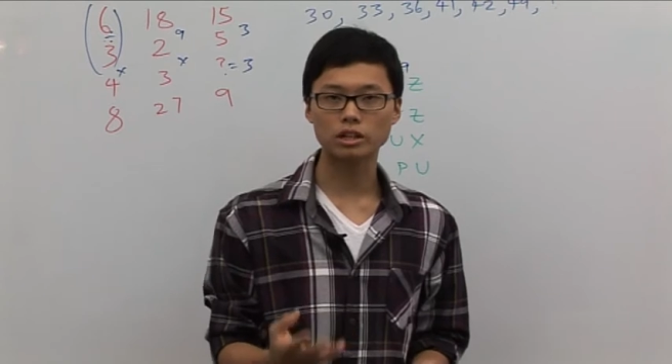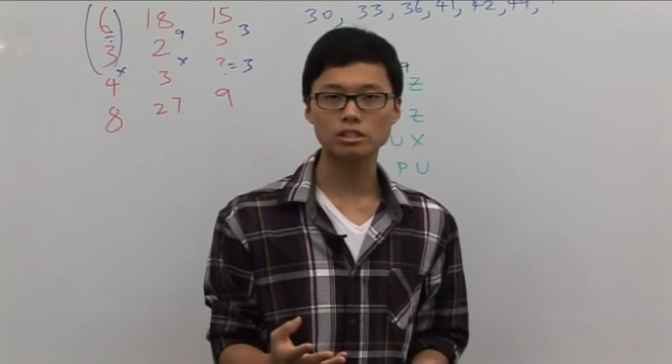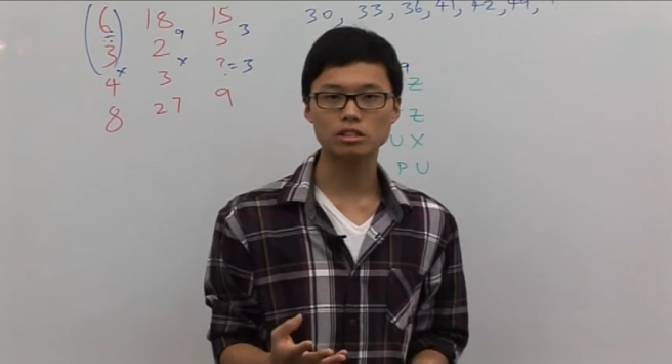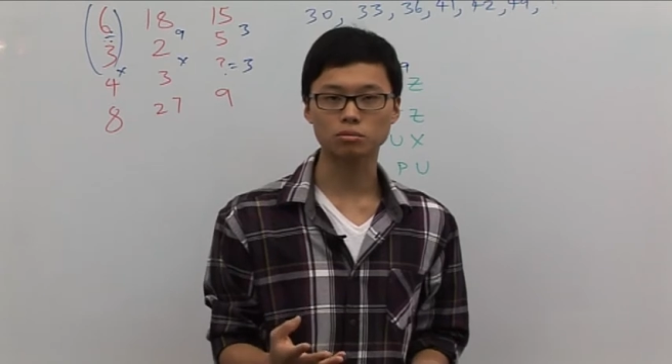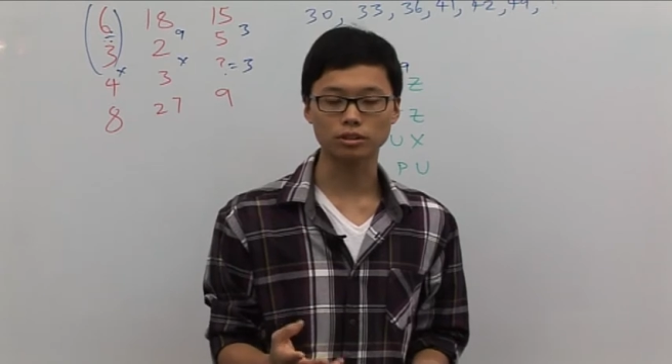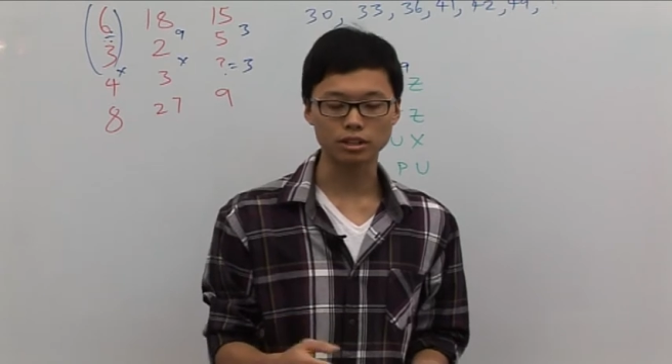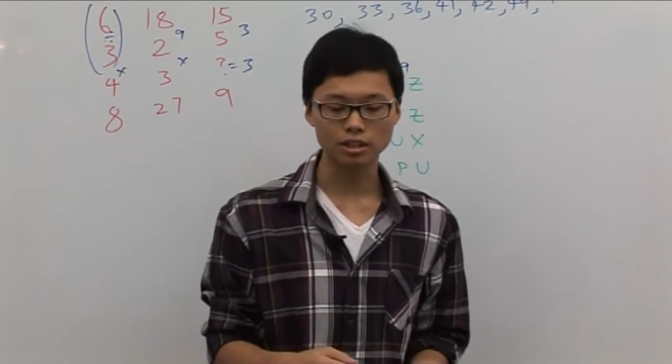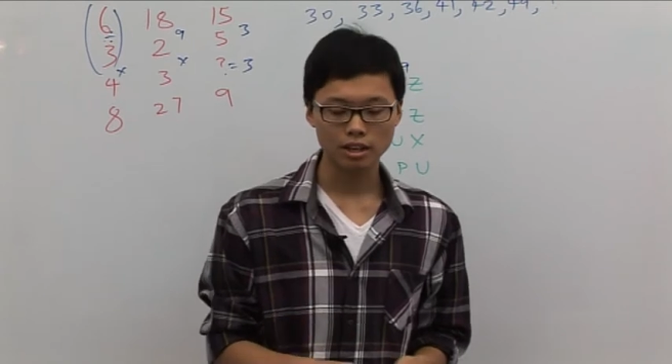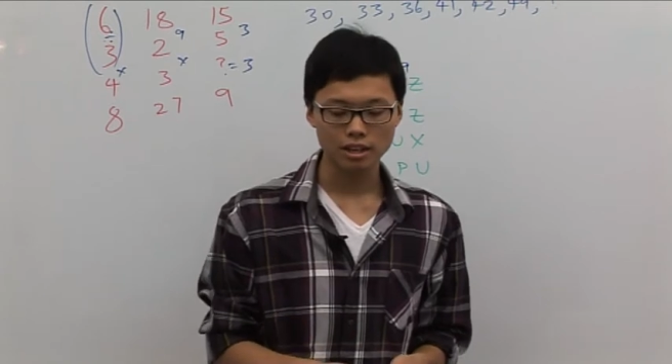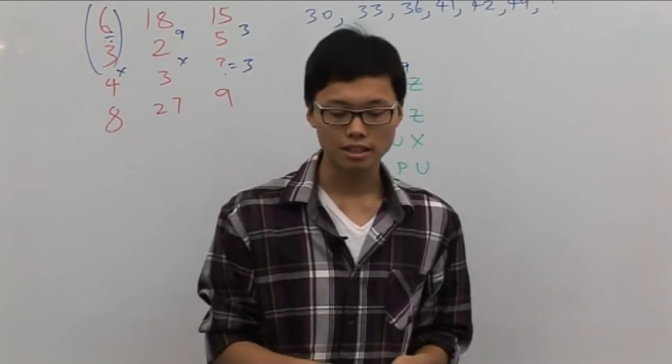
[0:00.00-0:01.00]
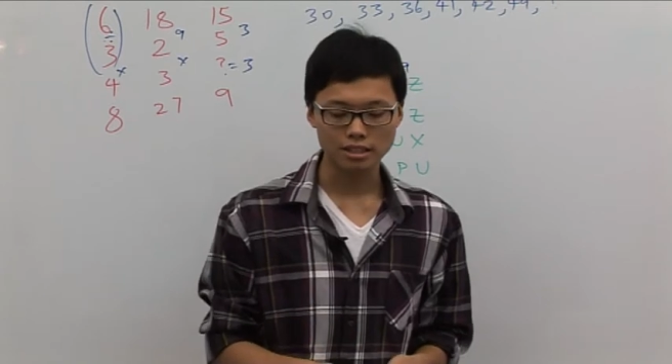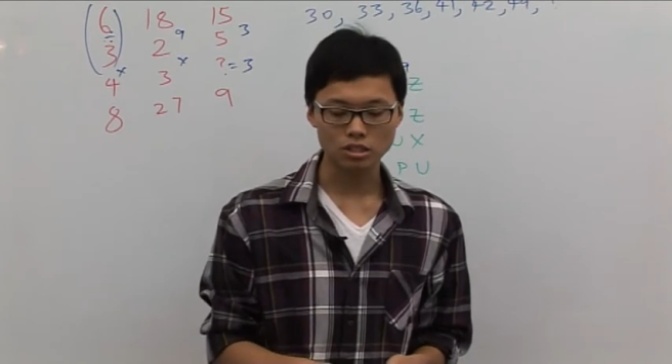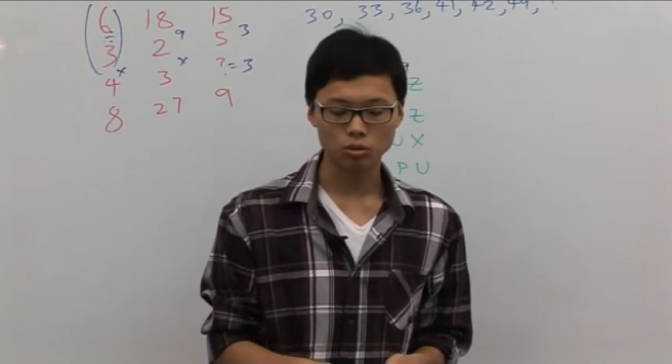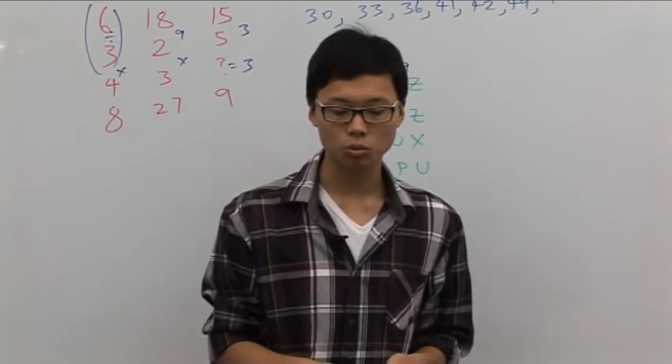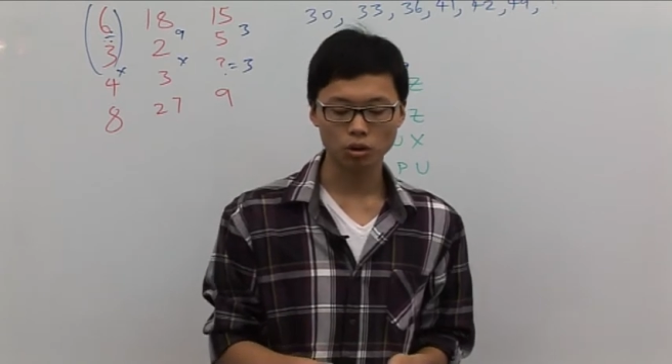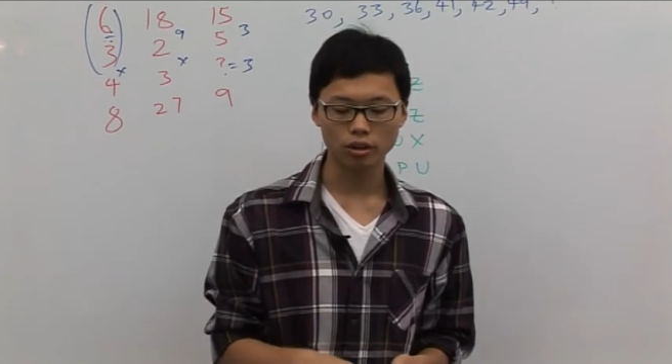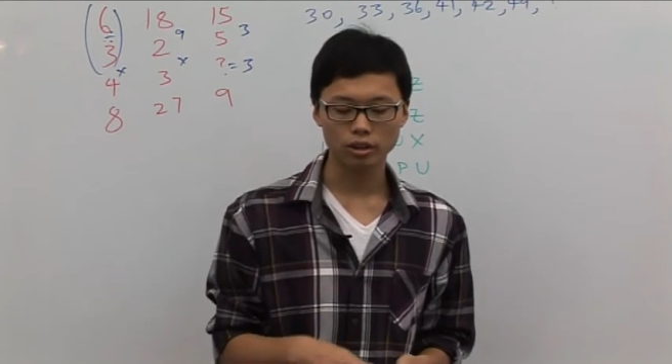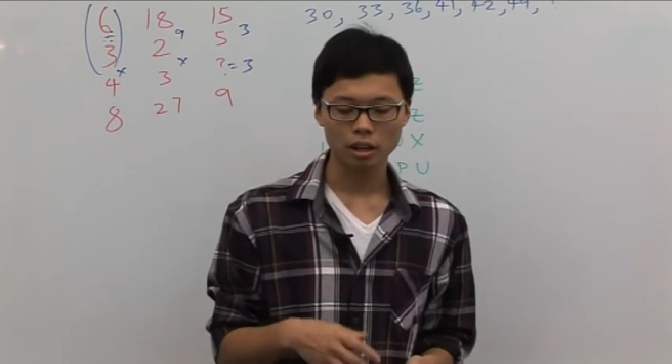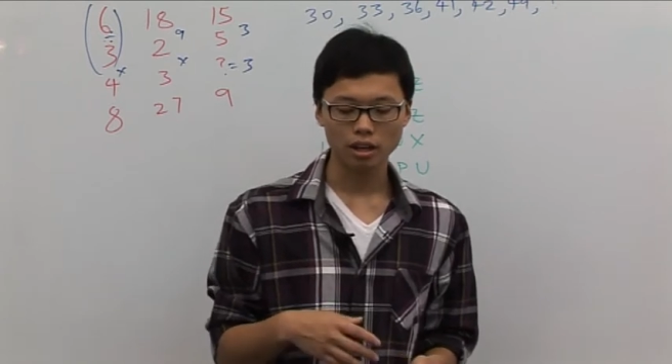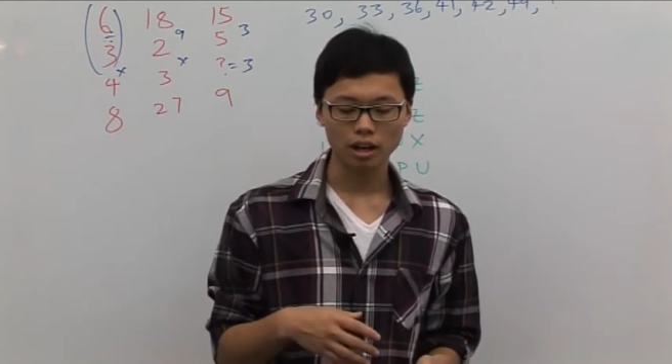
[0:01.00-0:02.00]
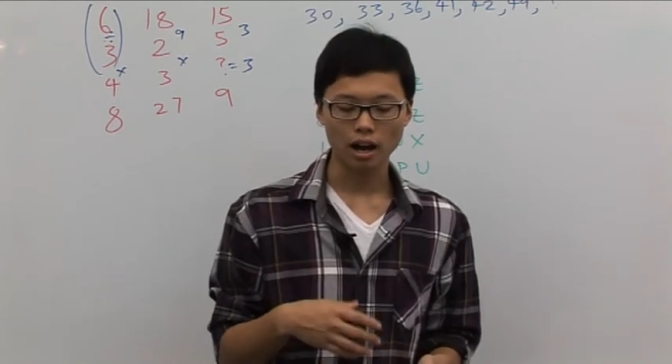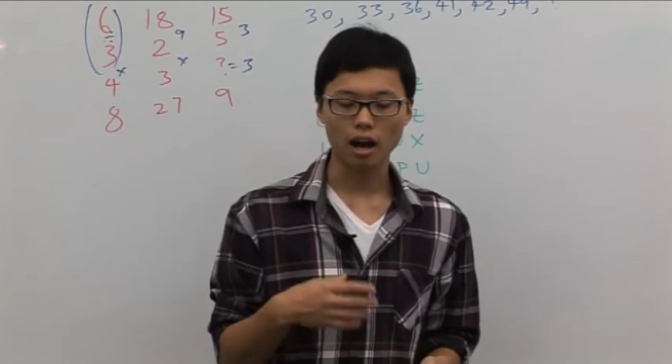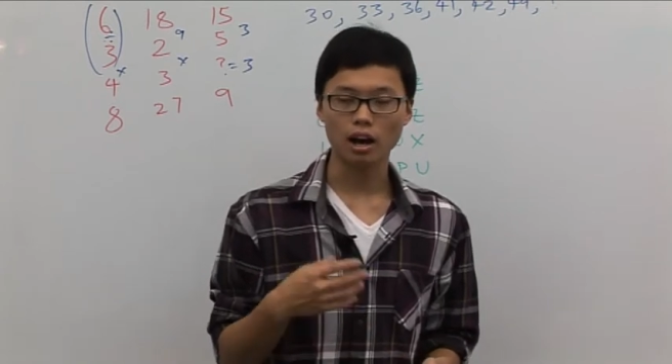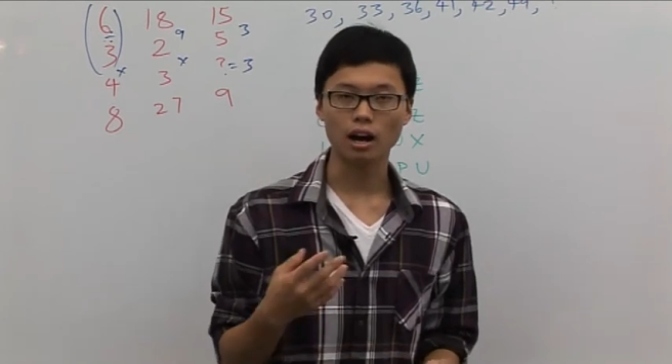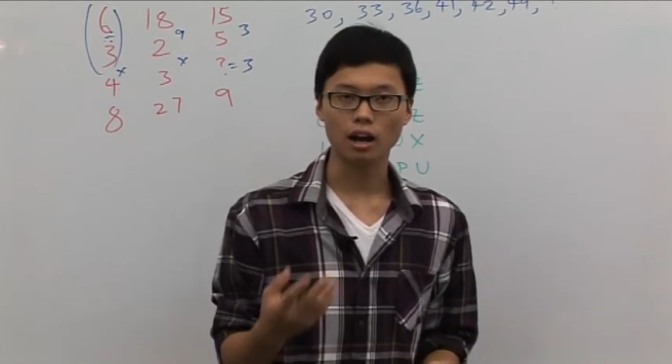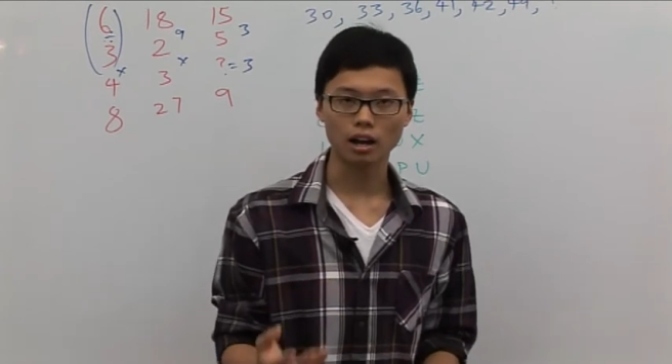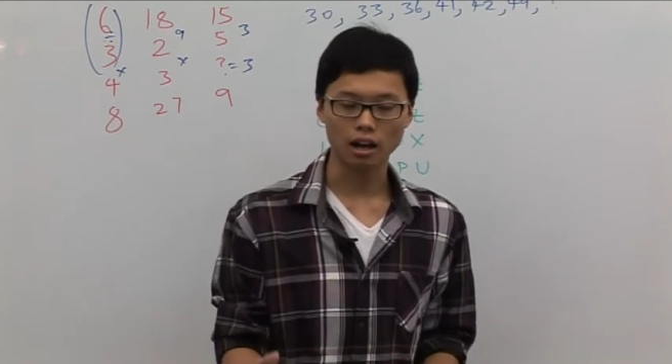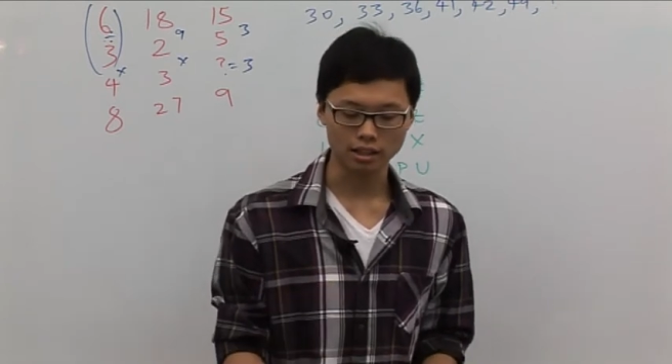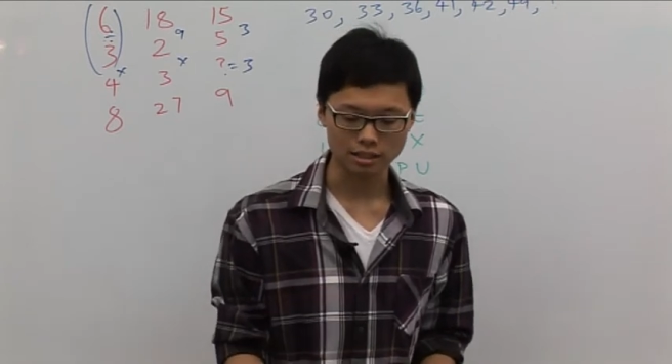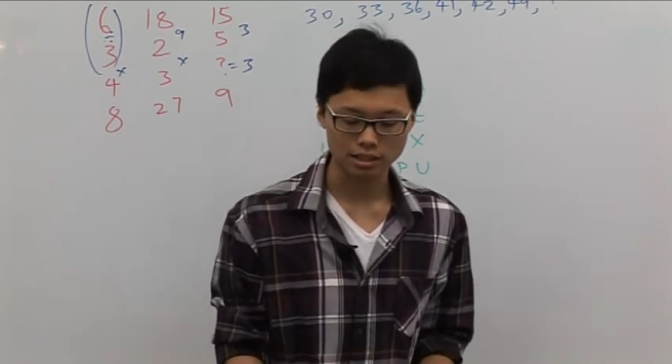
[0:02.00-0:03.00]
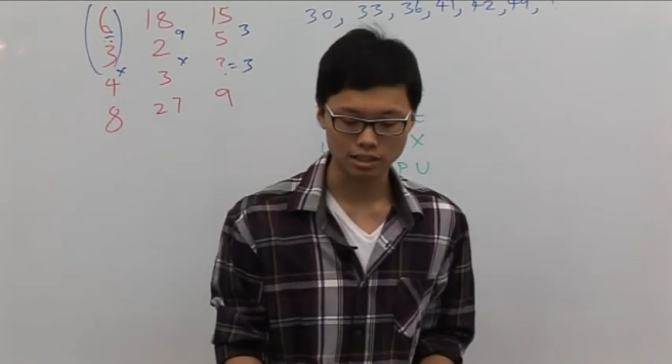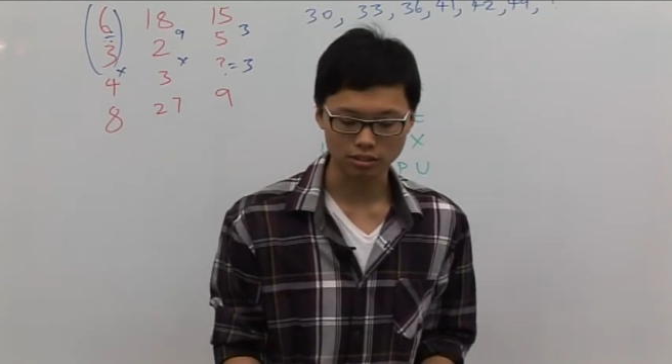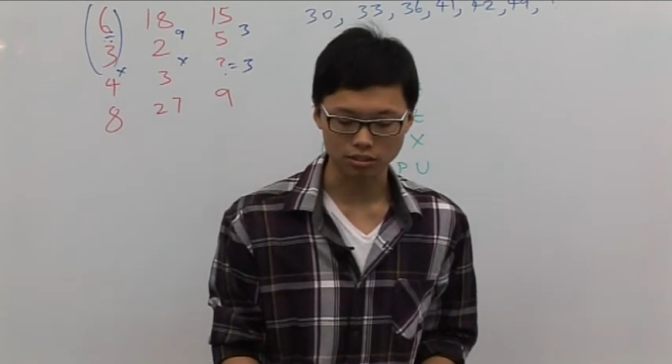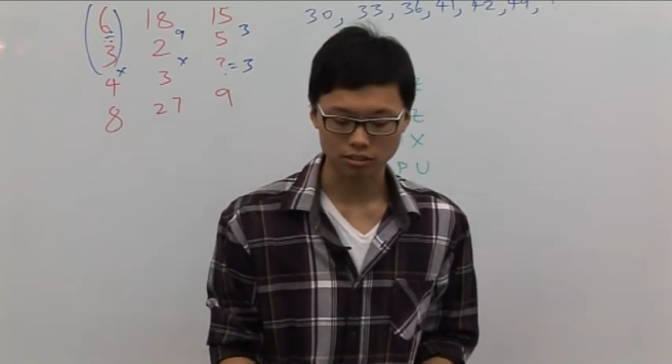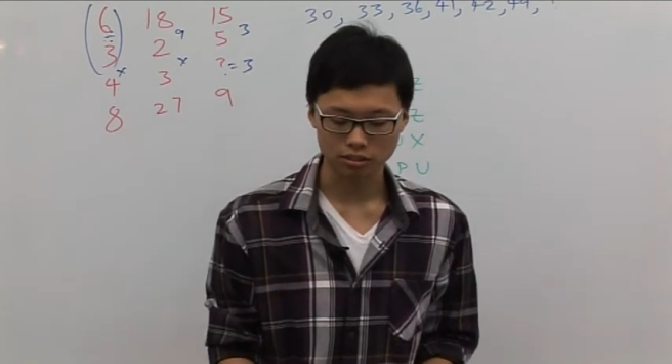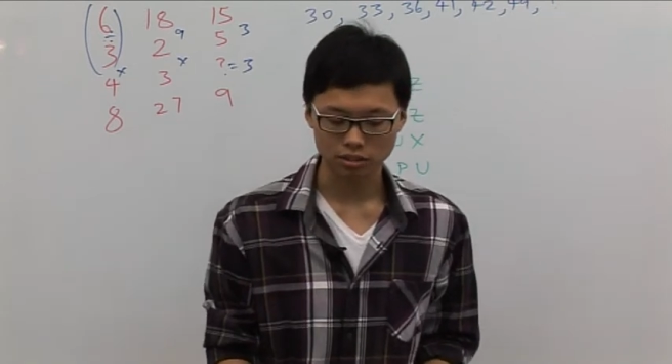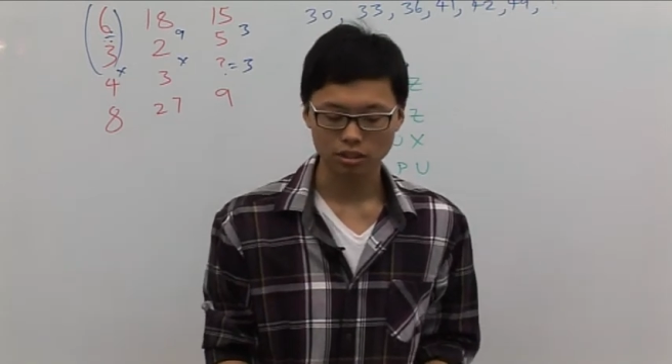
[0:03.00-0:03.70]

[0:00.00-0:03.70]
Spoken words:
reasonably is the word until,